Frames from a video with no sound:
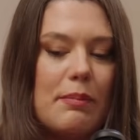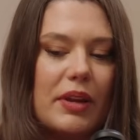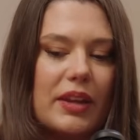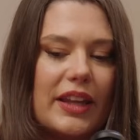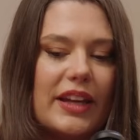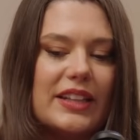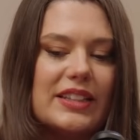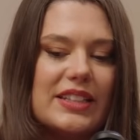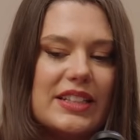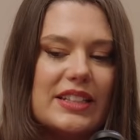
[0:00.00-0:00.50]
but
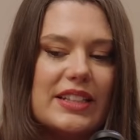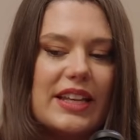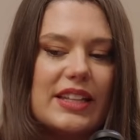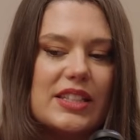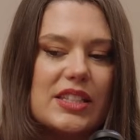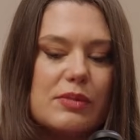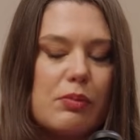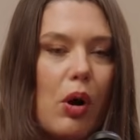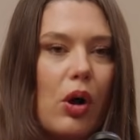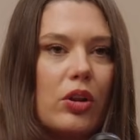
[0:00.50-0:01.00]
did get
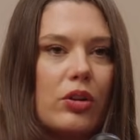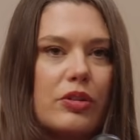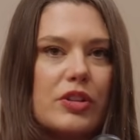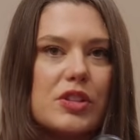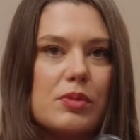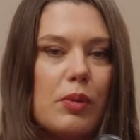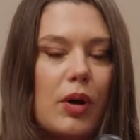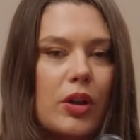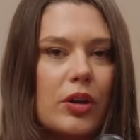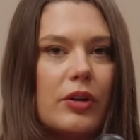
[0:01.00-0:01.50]
smaller and
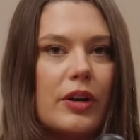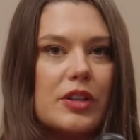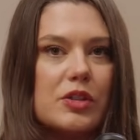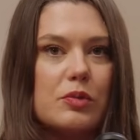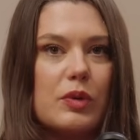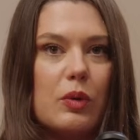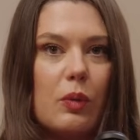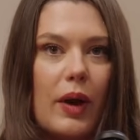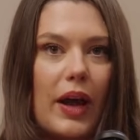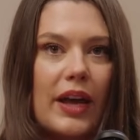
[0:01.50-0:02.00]
smaller as
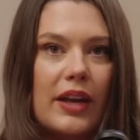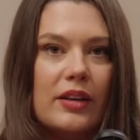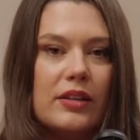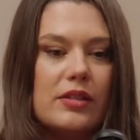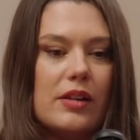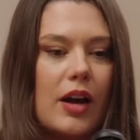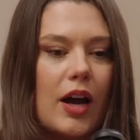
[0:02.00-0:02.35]
we went.